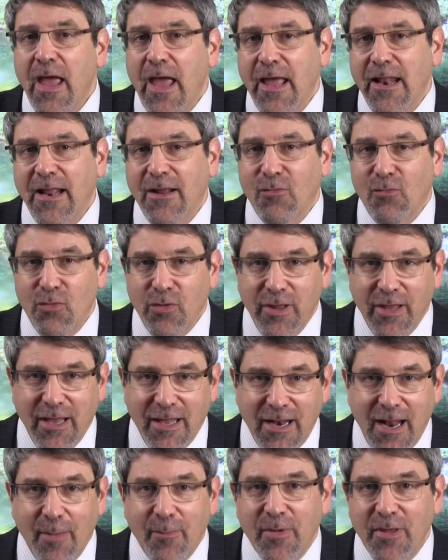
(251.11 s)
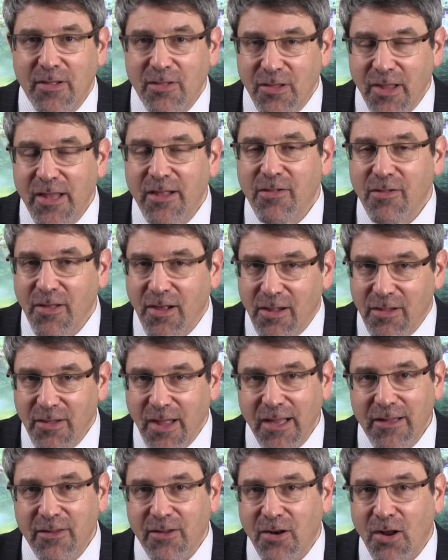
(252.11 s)
and it really cannot be legally
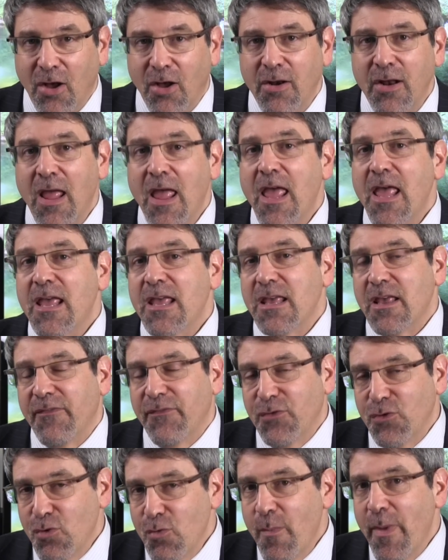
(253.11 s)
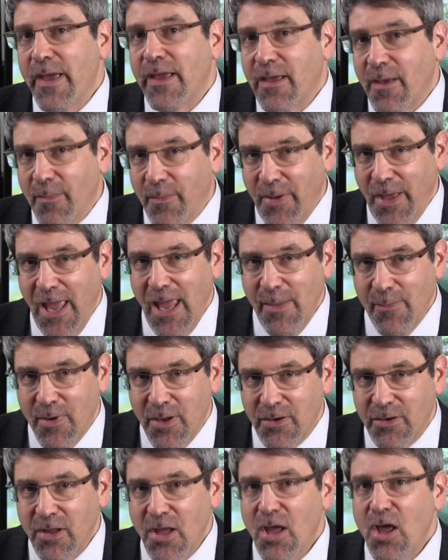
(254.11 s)
collected on, if you make a
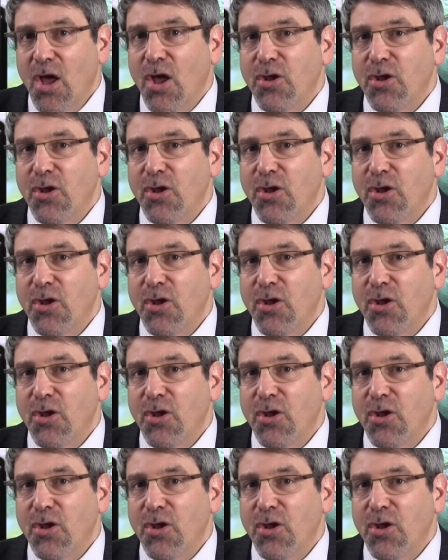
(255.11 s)
payment,